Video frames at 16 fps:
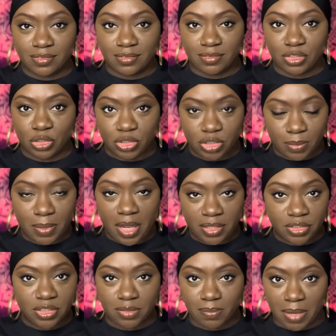Your
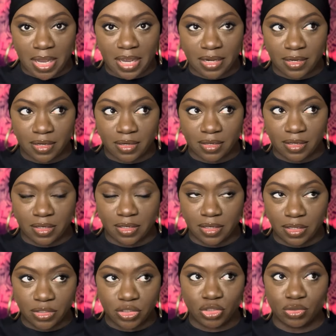subconscious mind
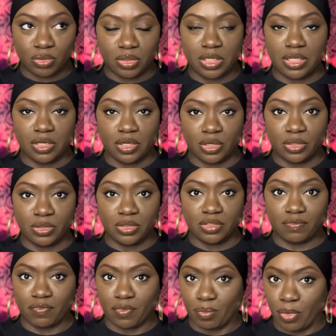literally learns
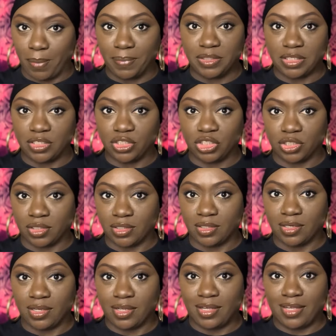from repetition.
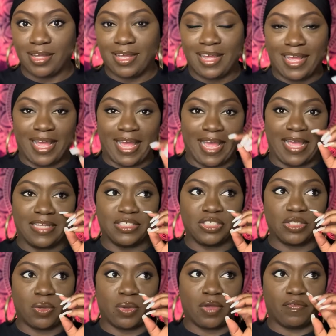And
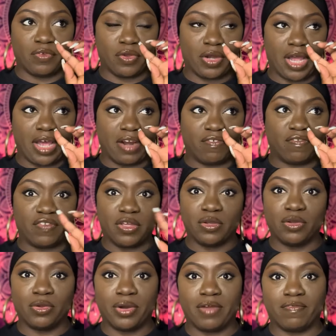so if you're not a
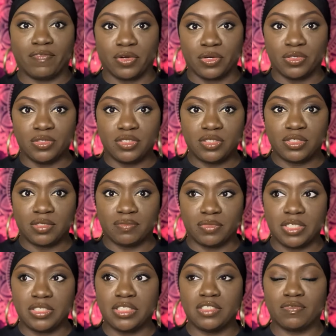feeler at first,
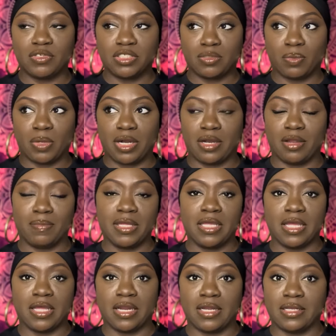this is for someone in the
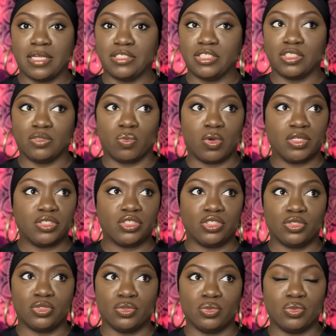beginning that just wants
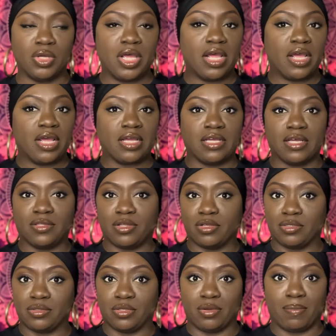to
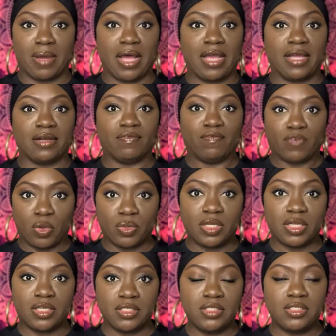get their mind
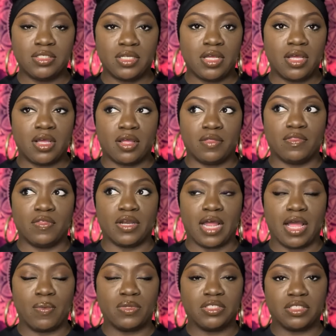focused, then
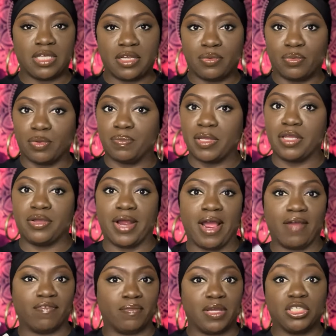I would say to repeat your
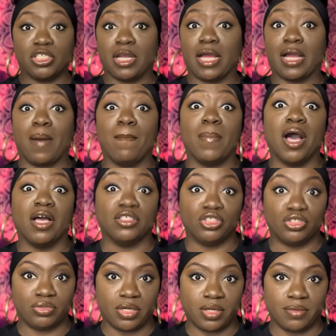affirmation like a
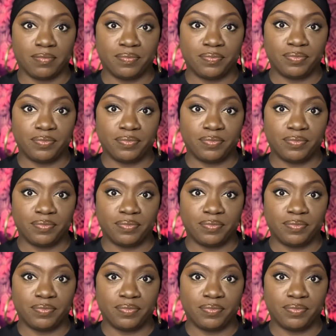mantra.